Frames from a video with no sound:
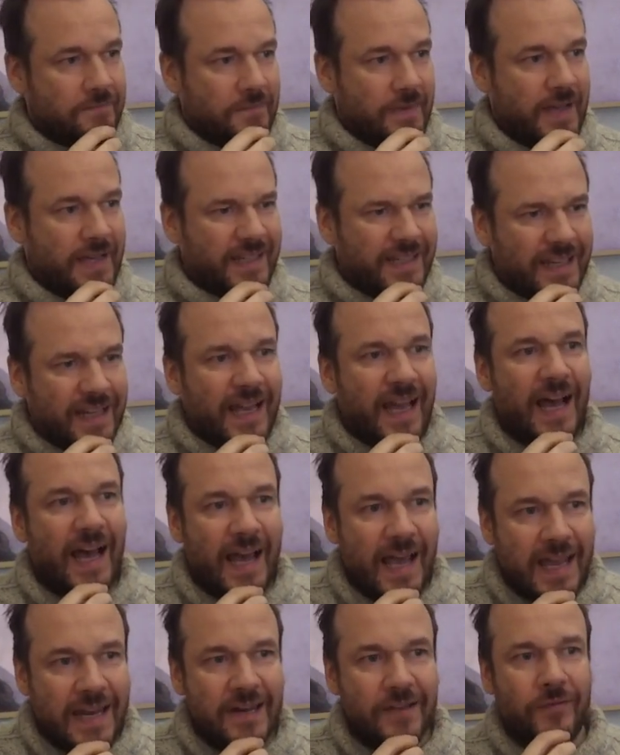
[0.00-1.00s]
it
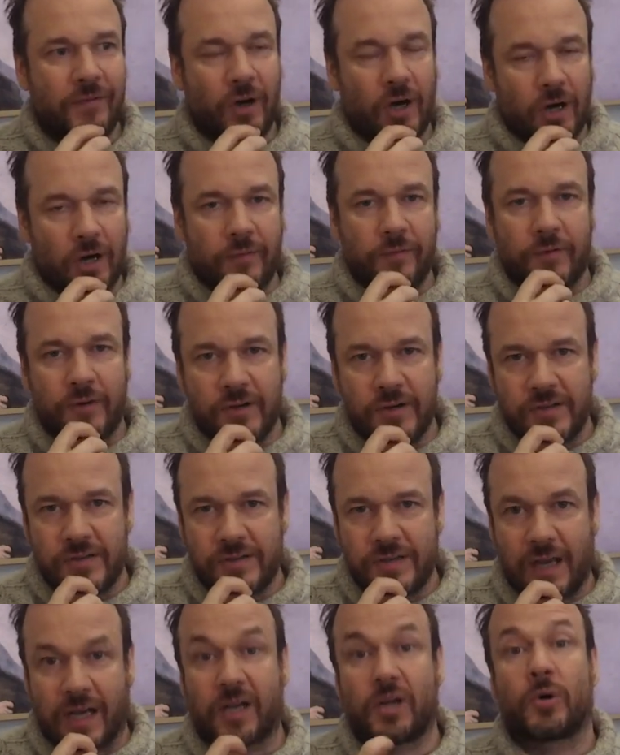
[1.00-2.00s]
kind of
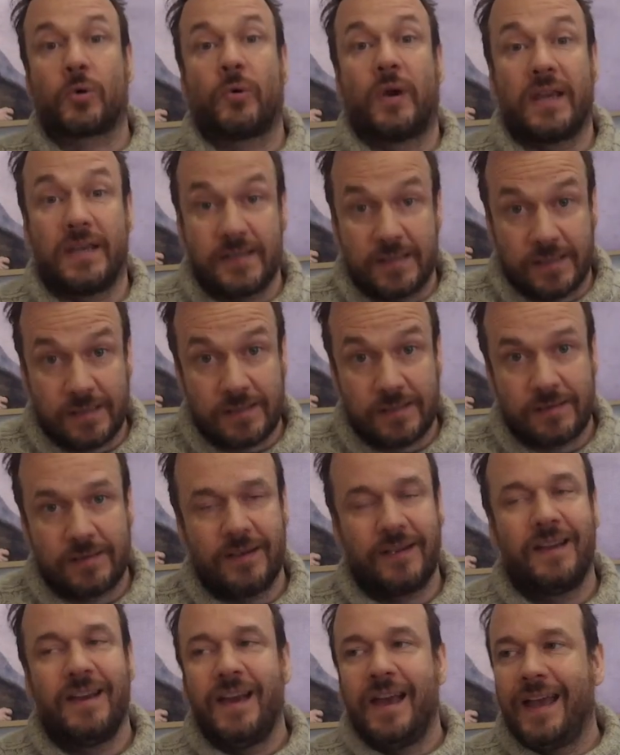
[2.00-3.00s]
offers a crisis.
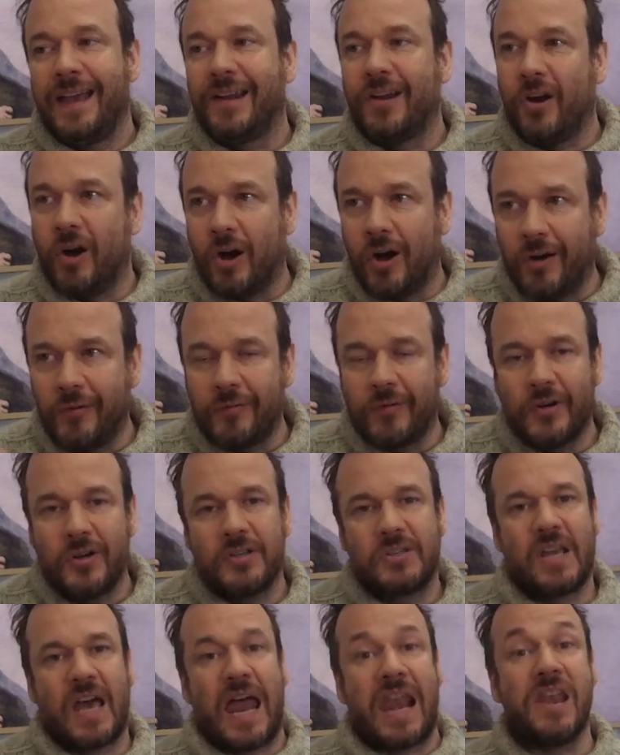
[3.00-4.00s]
It
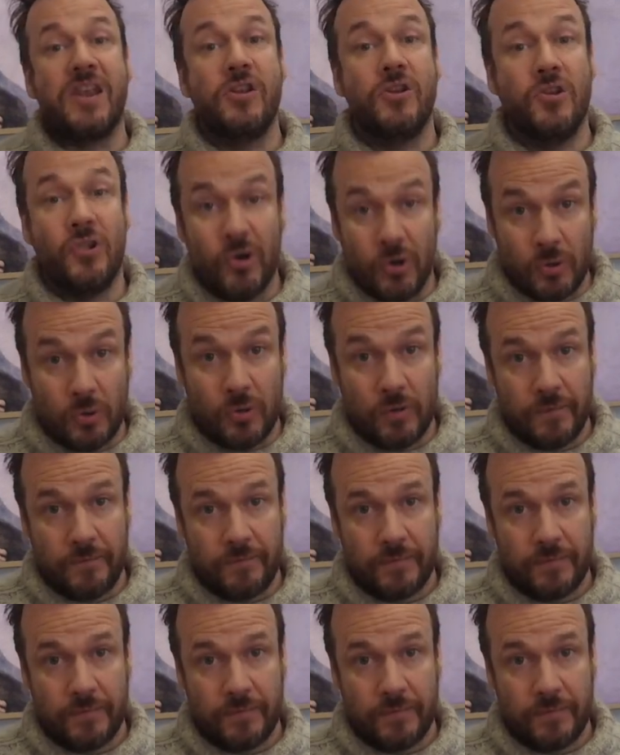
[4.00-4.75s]
offers a no.